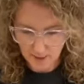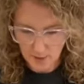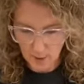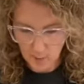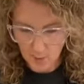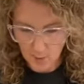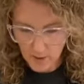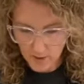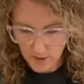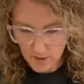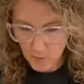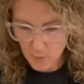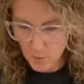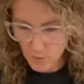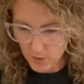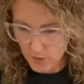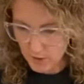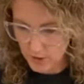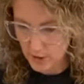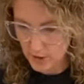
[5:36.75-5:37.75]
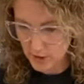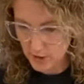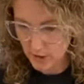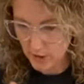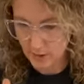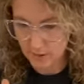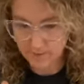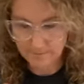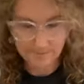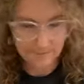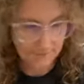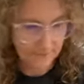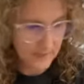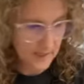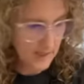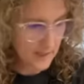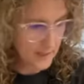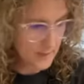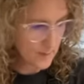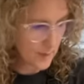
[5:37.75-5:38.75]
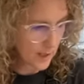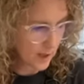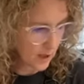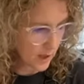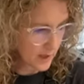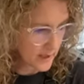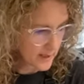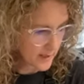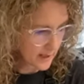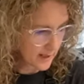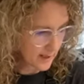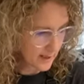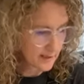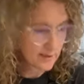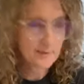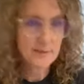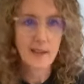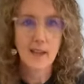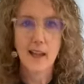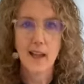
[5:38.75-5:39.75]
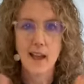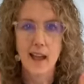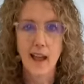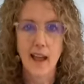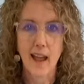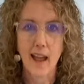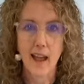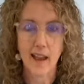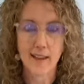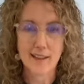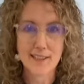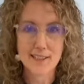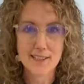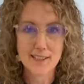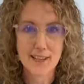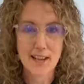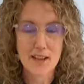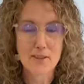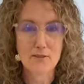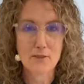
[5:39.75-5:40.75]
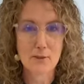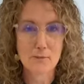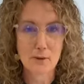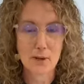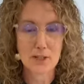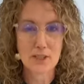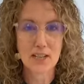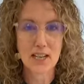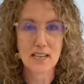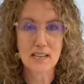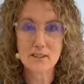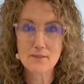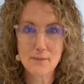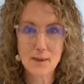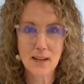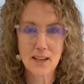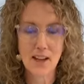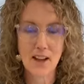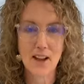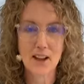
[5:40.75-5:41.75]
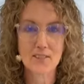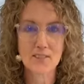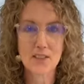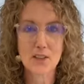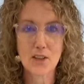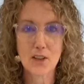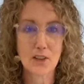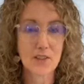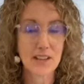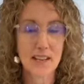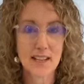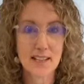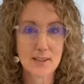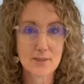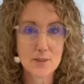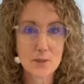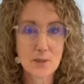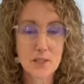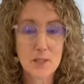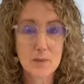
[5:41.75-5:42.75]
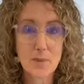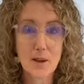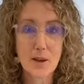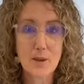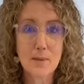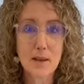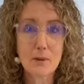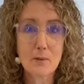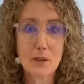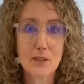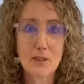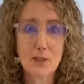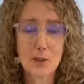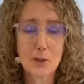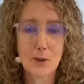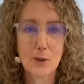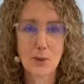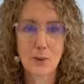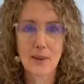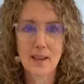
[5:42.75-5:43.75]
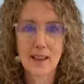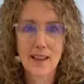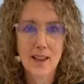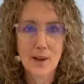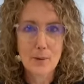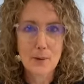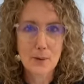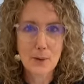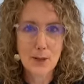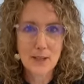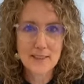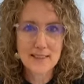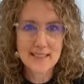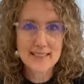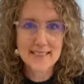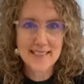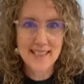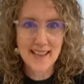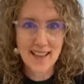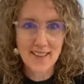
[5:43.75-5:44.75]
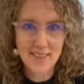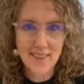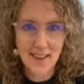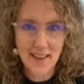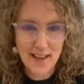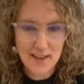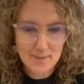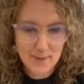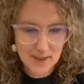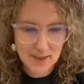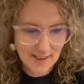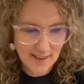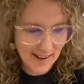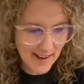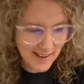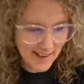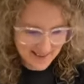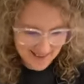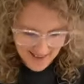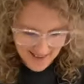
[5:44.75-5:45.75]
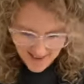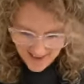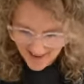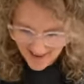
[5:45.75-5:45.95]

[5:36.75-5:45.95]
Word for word: So what I want to do, here's my idea, and if you watch any of my lives, you know that I love to experiment with you. We're all in this together, am I right?